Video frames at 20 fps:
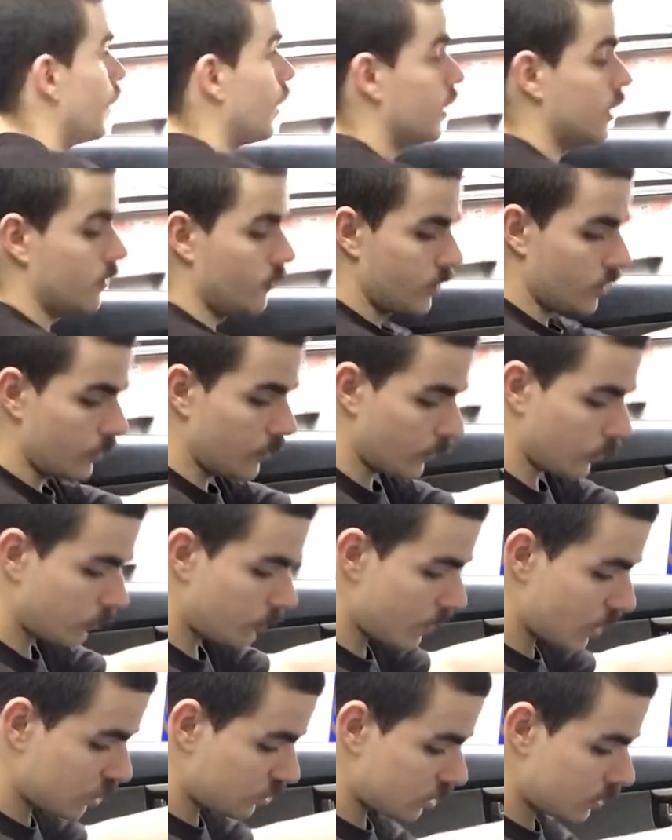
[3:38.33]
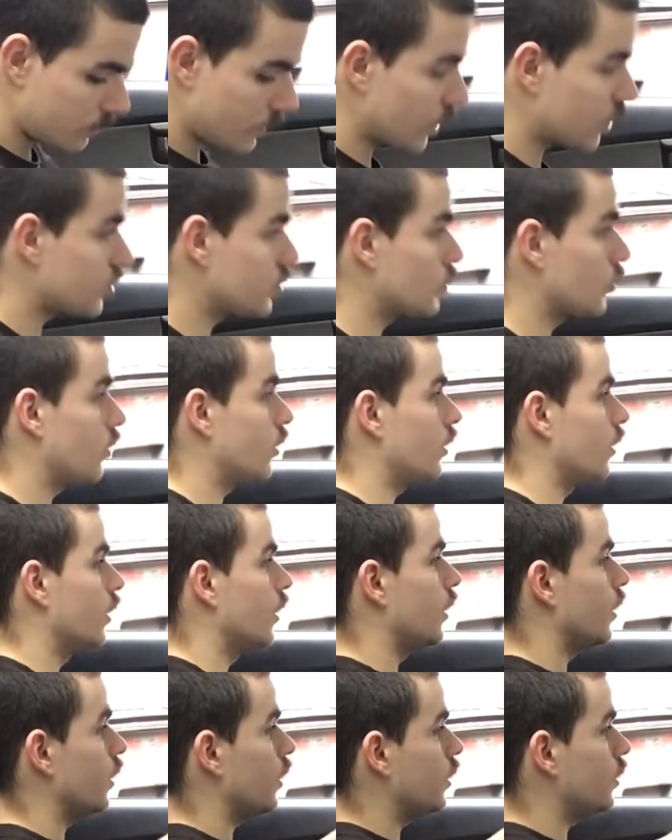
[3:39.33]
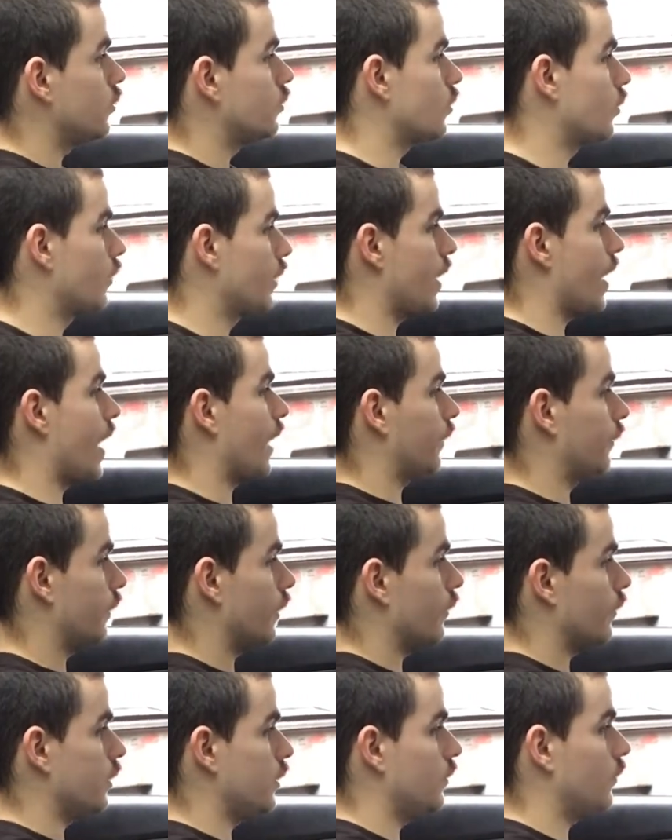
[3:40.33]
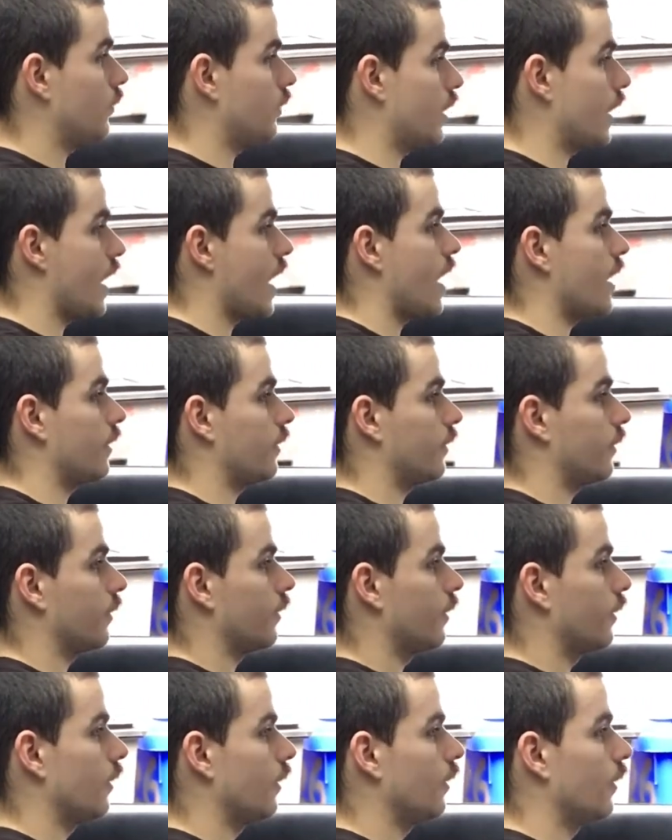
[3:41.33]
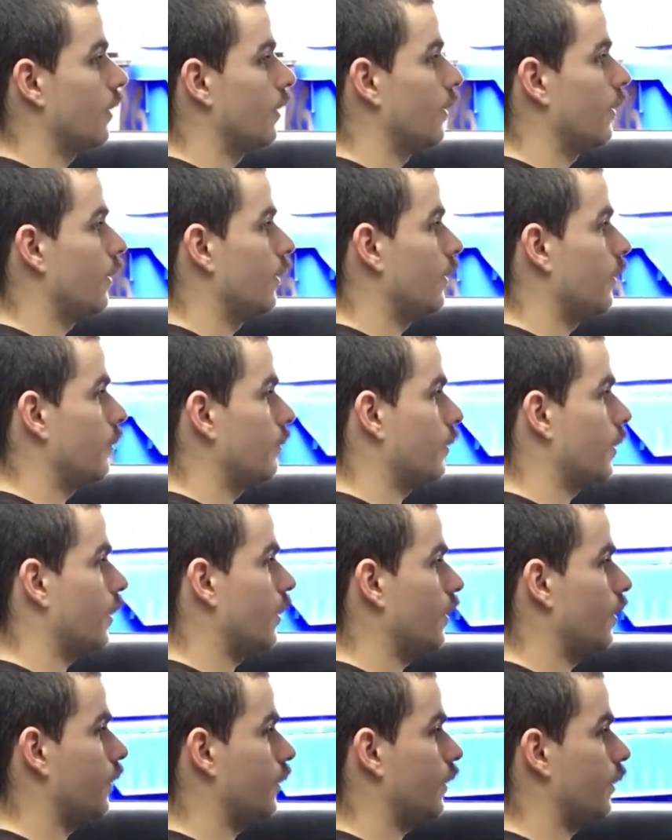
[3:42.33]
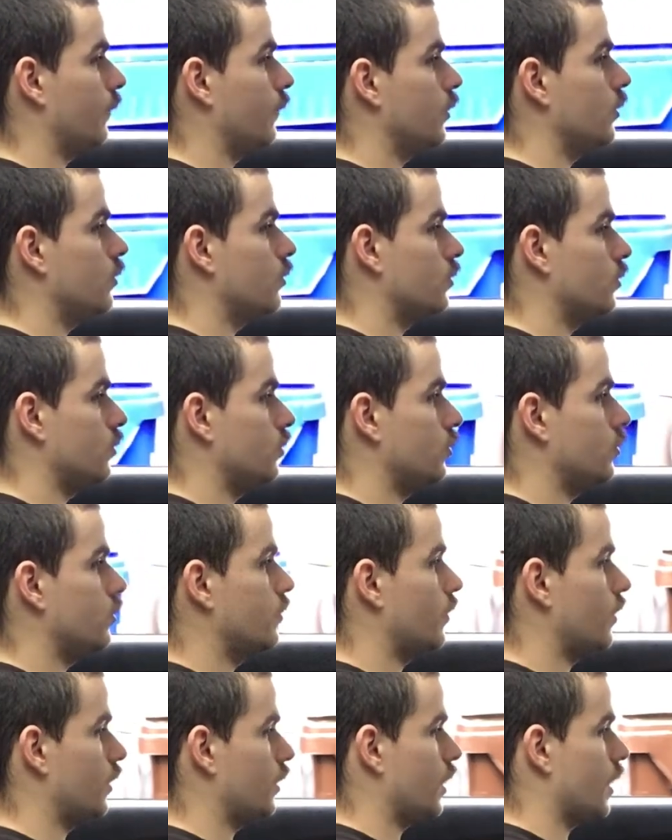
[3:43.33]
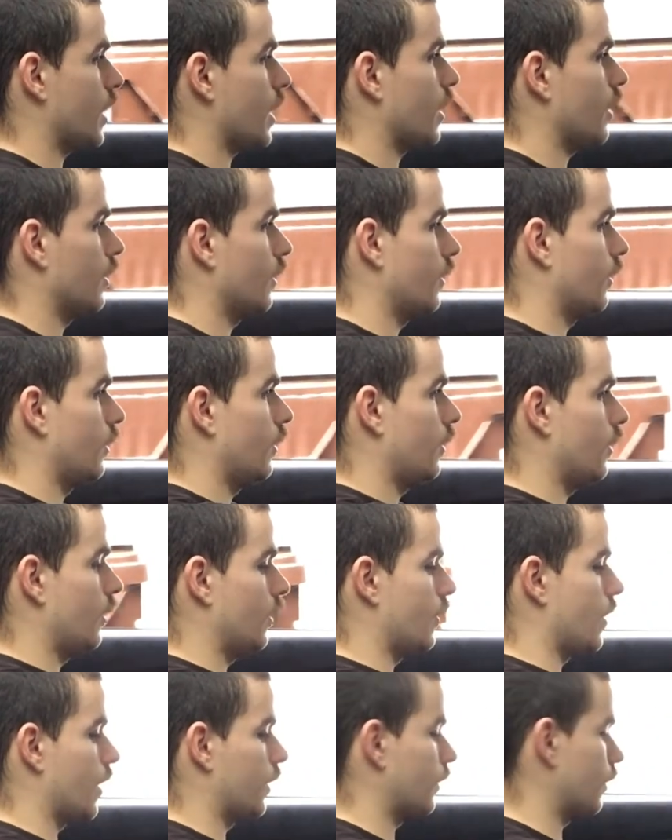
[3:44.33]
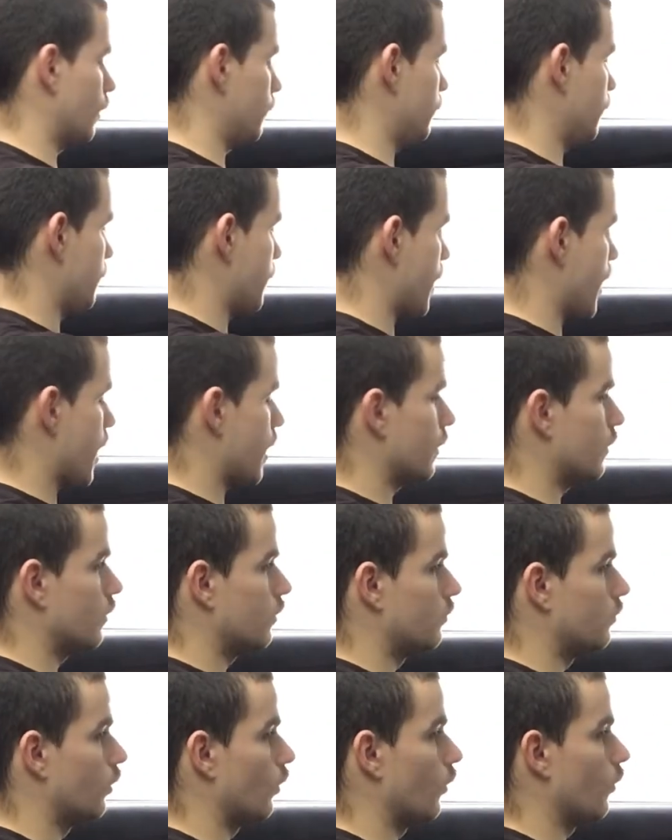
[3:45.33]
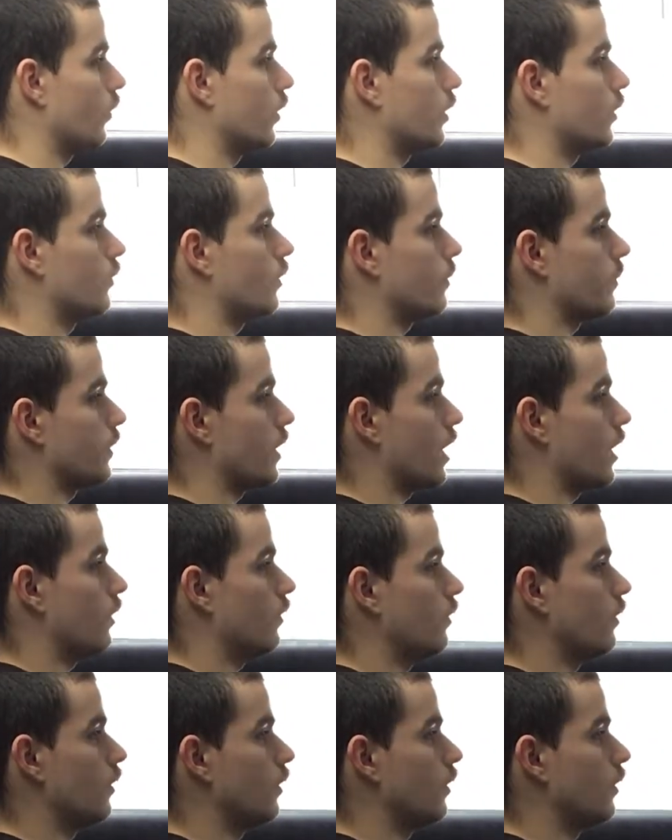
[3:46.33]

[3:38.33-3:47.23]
And you want to especially make sure you don't accidentally use gas. Because if you do, then yeah, that's going to be bad. Roll the window up now.